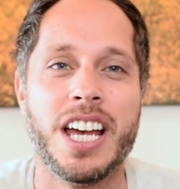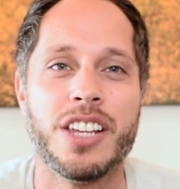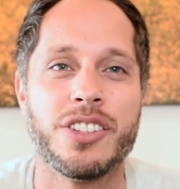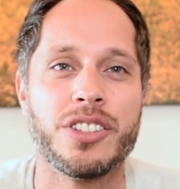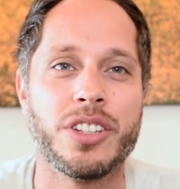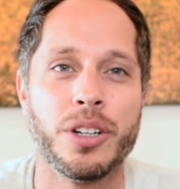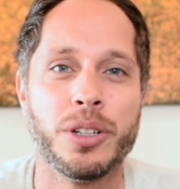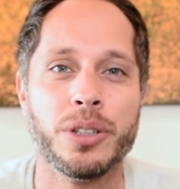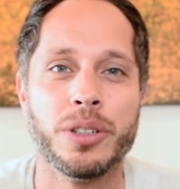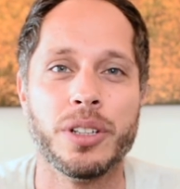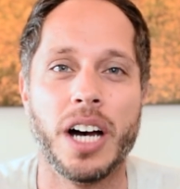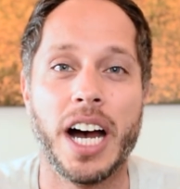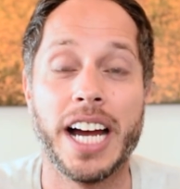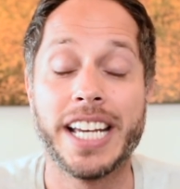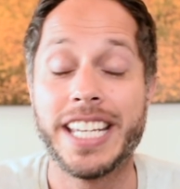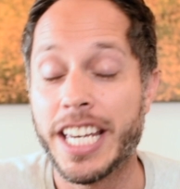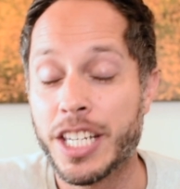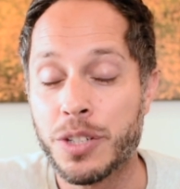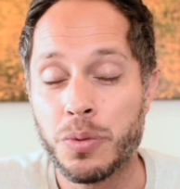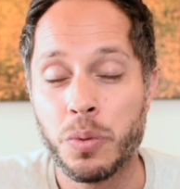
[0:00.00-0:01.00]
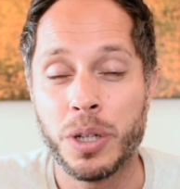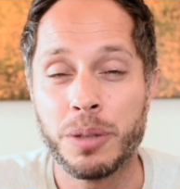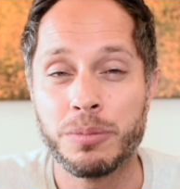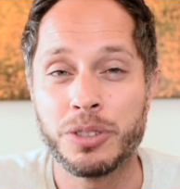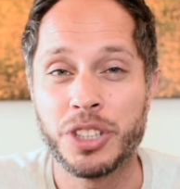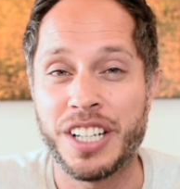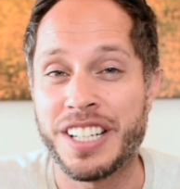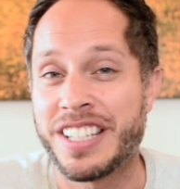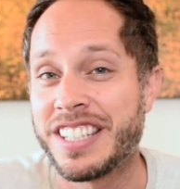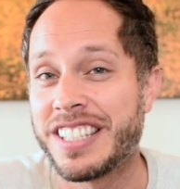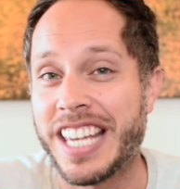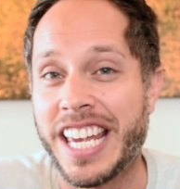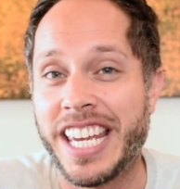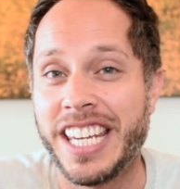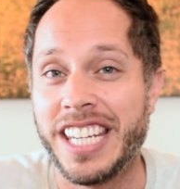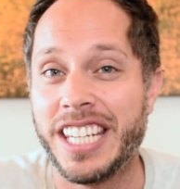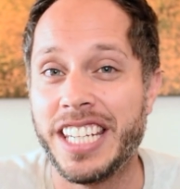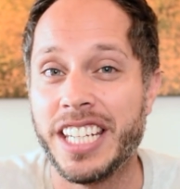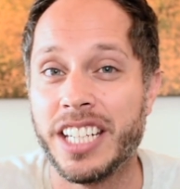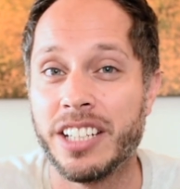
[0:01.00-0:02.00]
So I guess what I'm trying to
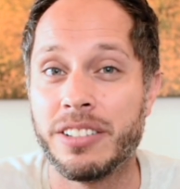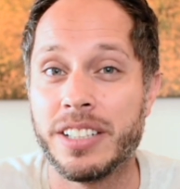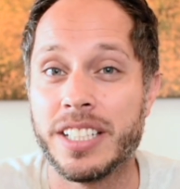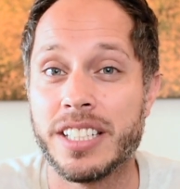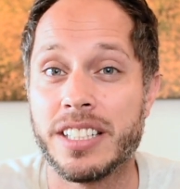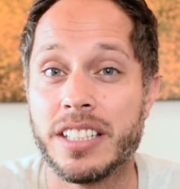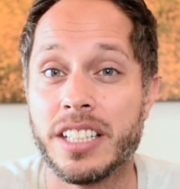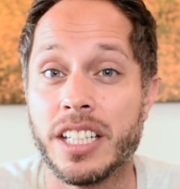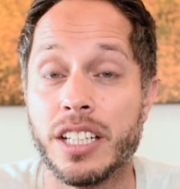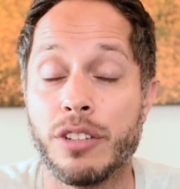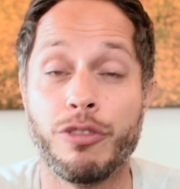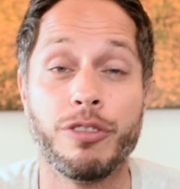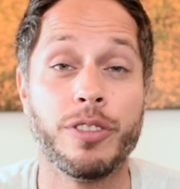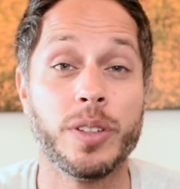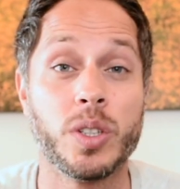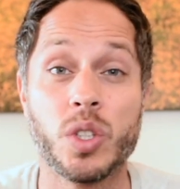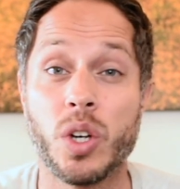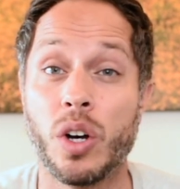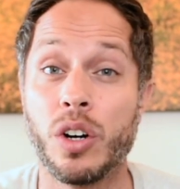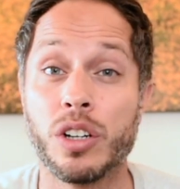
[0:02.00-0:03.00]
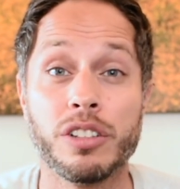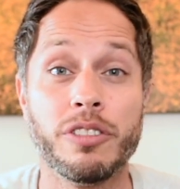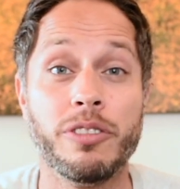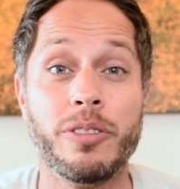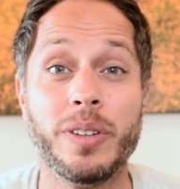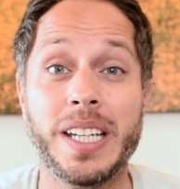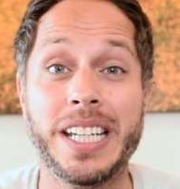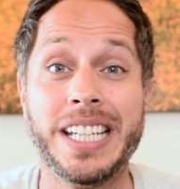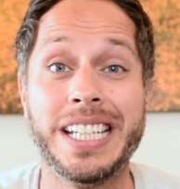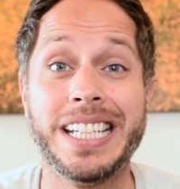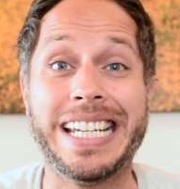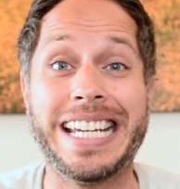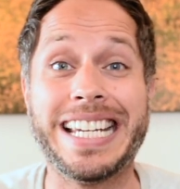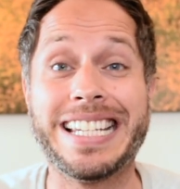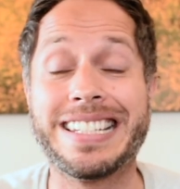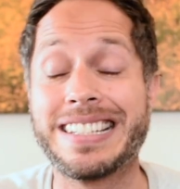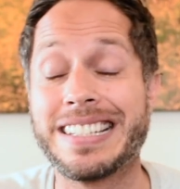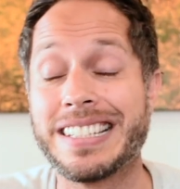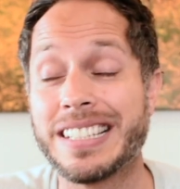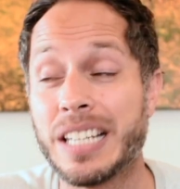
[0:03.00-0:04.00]
say here is that photography
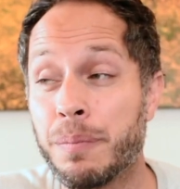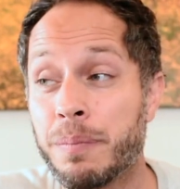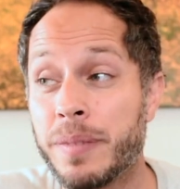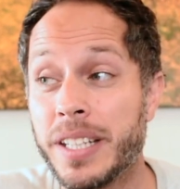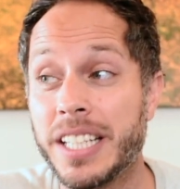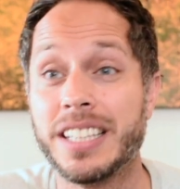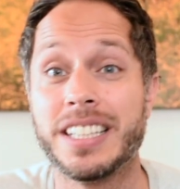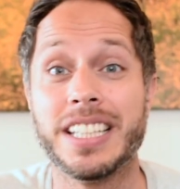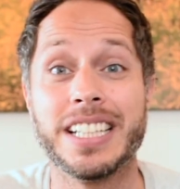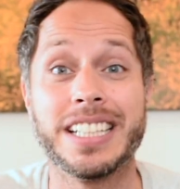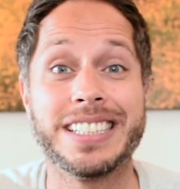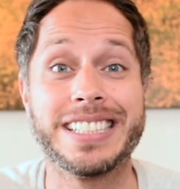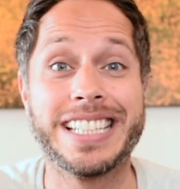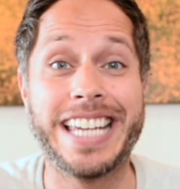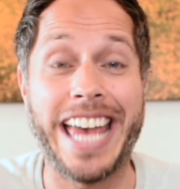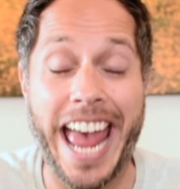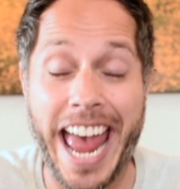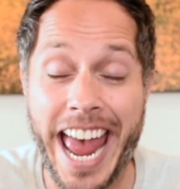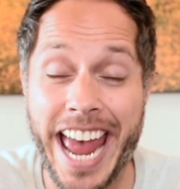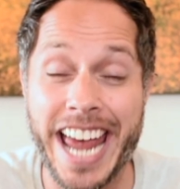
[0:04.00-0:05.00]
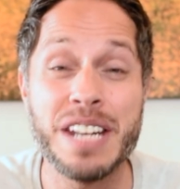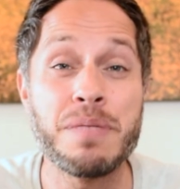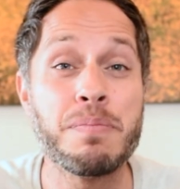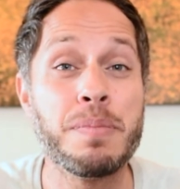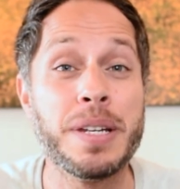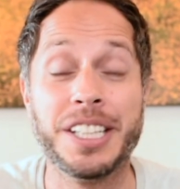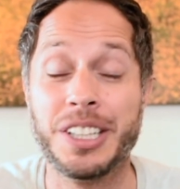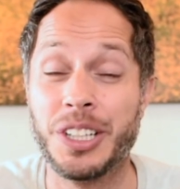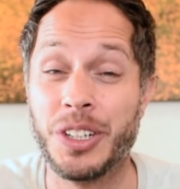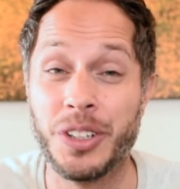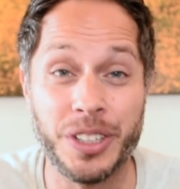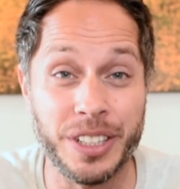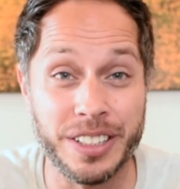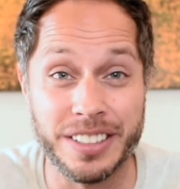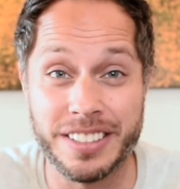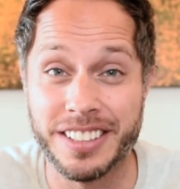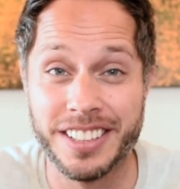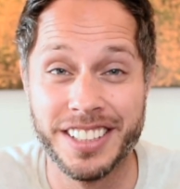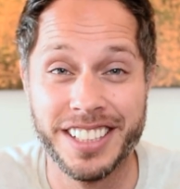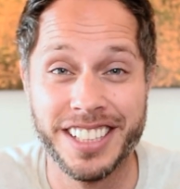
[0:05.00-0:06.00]
is something that can be
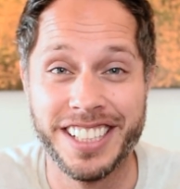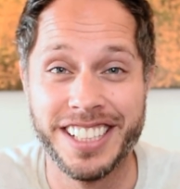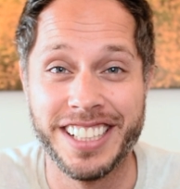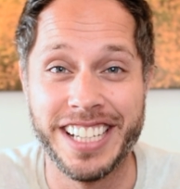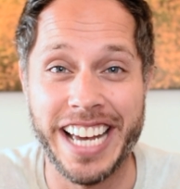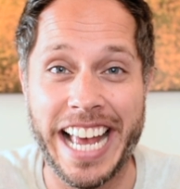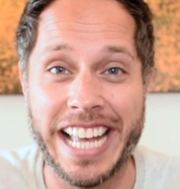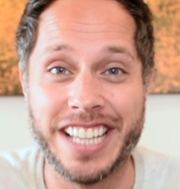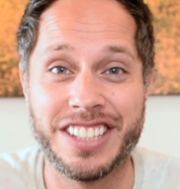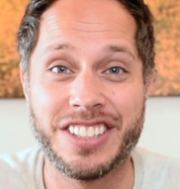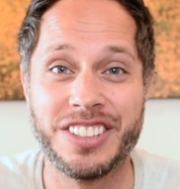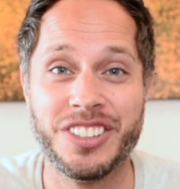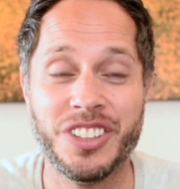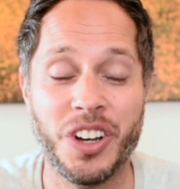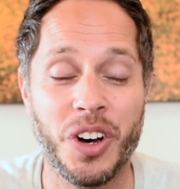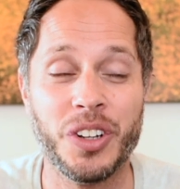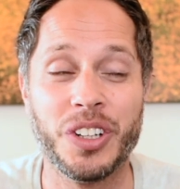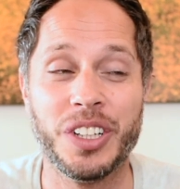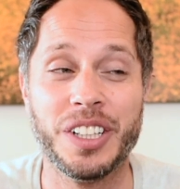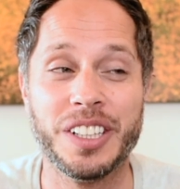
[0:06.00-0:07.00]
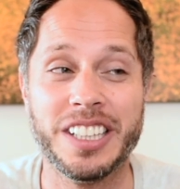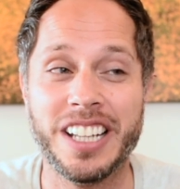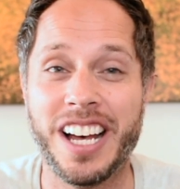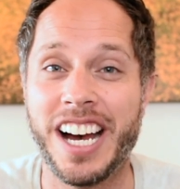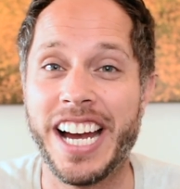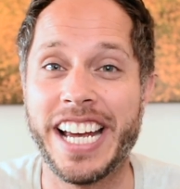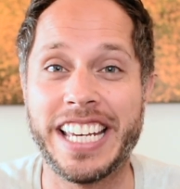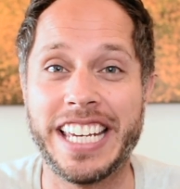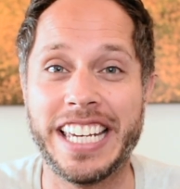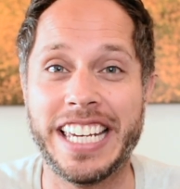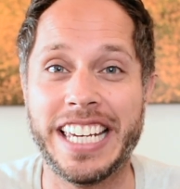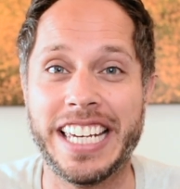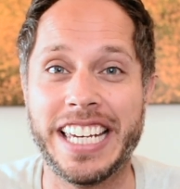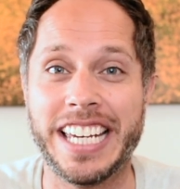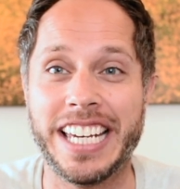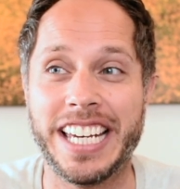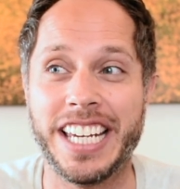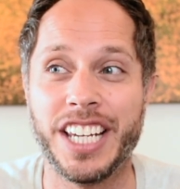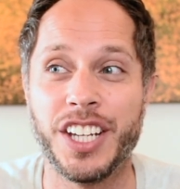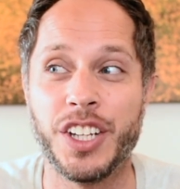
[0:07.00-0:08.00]
learnt. It's not like
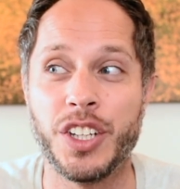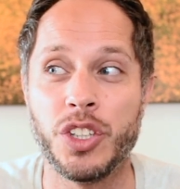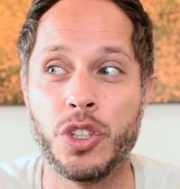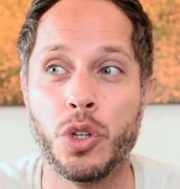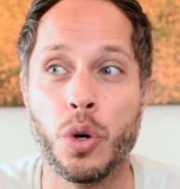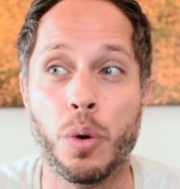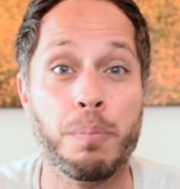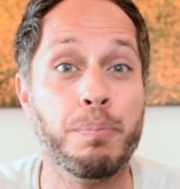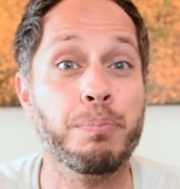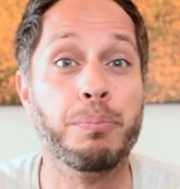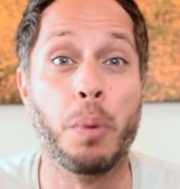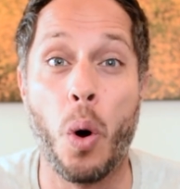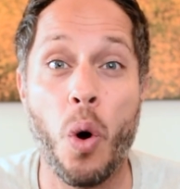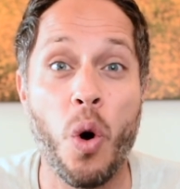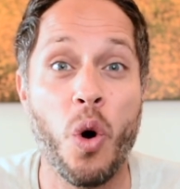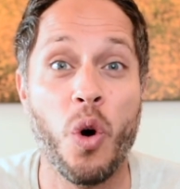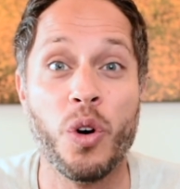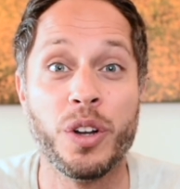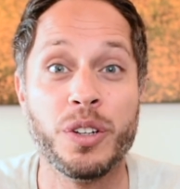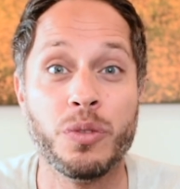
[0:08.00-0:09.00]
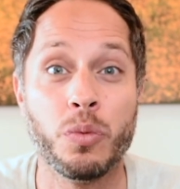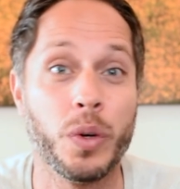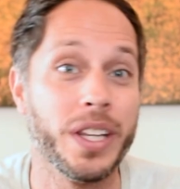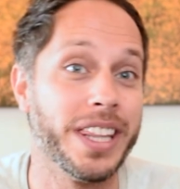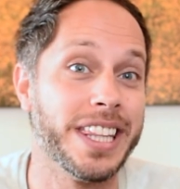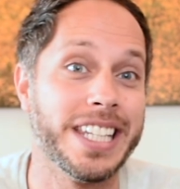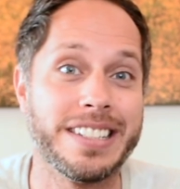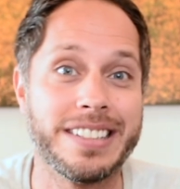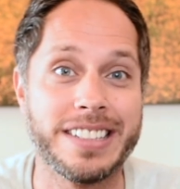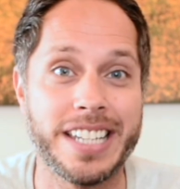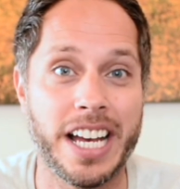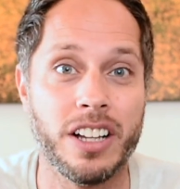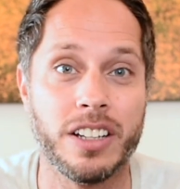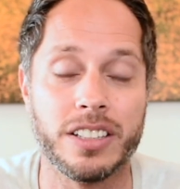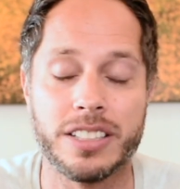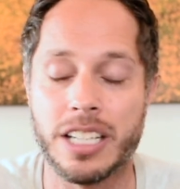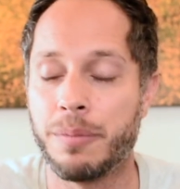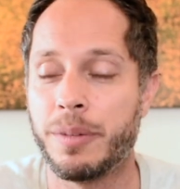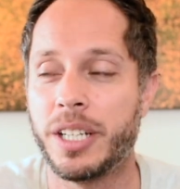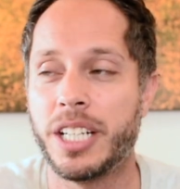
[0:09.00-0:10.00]
you're born with this
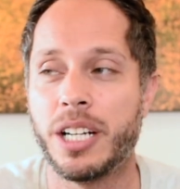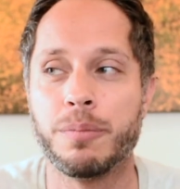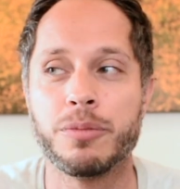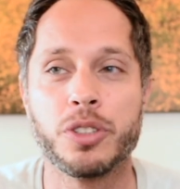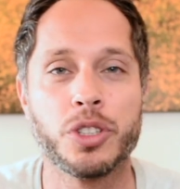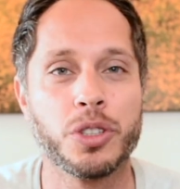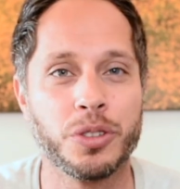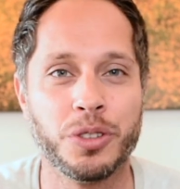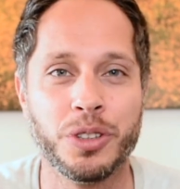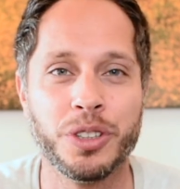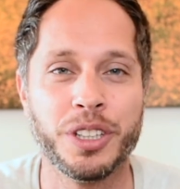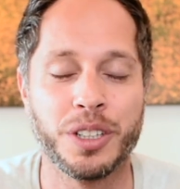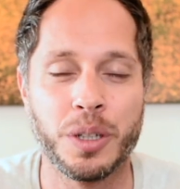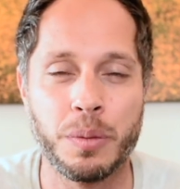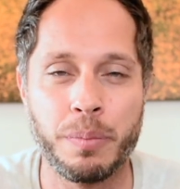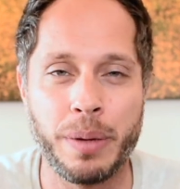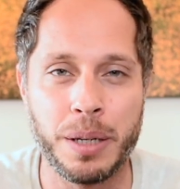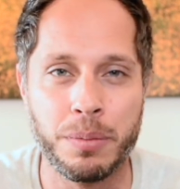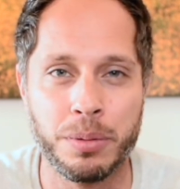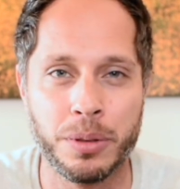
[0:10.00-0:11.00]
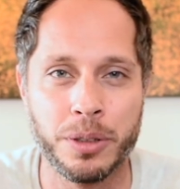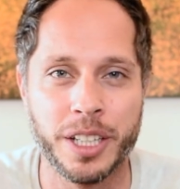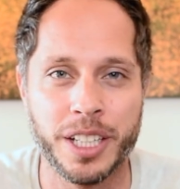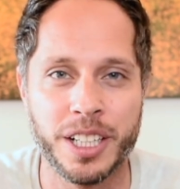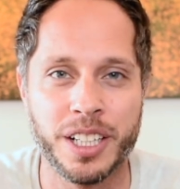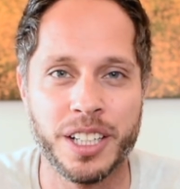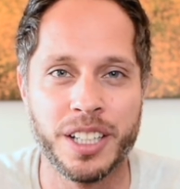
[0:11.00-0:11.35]
talent. I mean, I'm sure there are people that